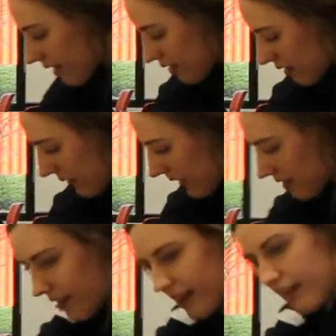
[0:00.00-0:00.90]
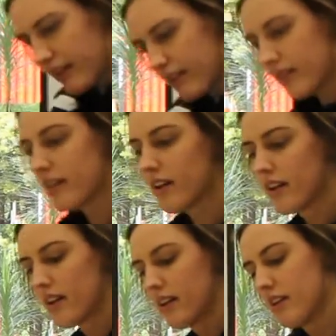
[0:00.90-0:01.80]
I can just place here.
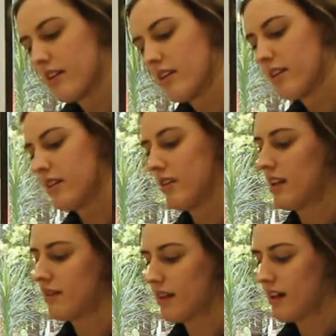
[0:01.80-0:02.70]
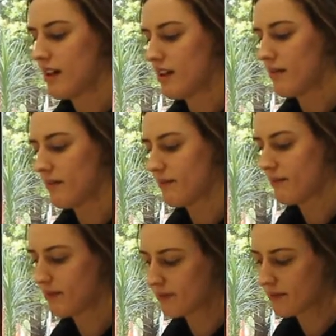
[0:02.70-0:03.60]
Left arm.